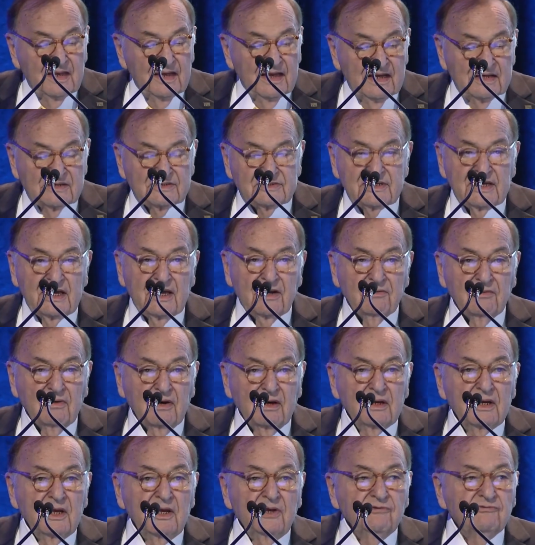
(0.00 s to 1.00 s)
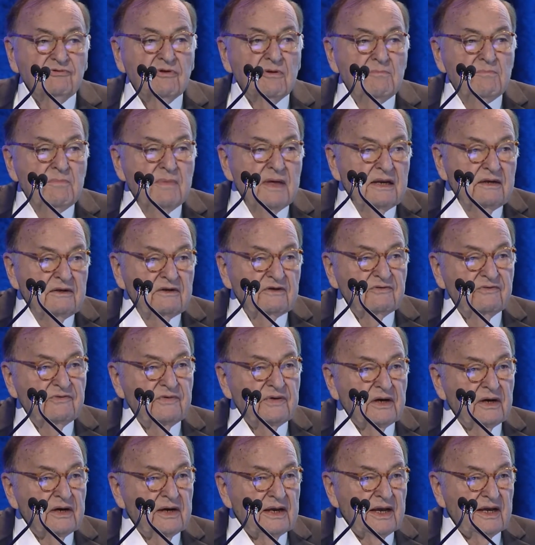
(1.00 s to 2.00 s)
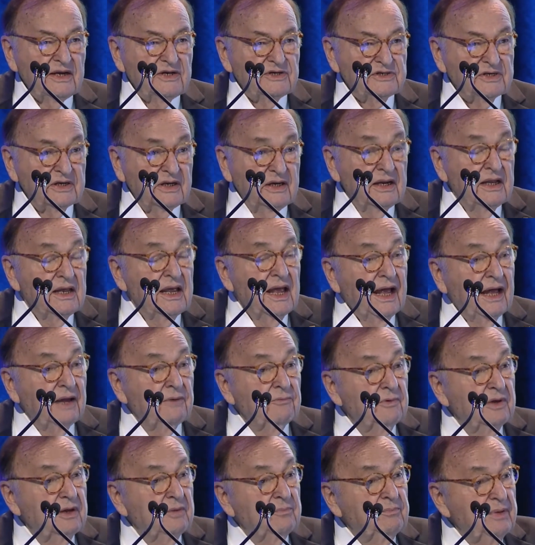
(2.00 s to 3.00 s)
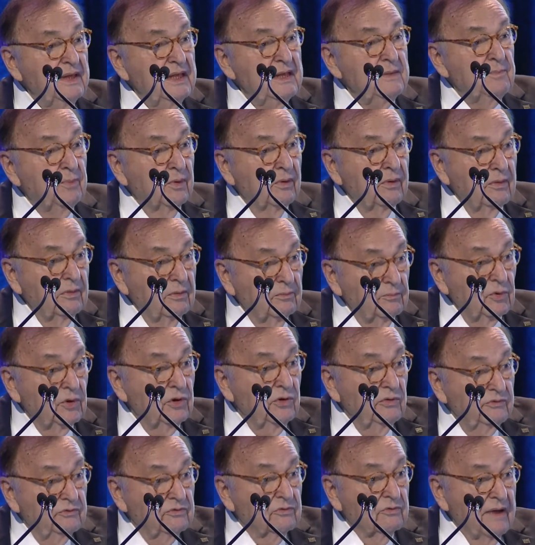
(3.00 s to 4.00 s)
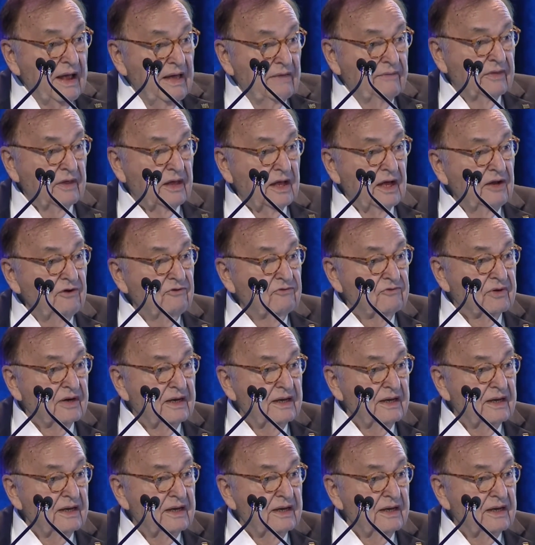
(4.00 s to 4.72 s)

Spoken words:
et cetera, tremendous variation, and when people moved around the country,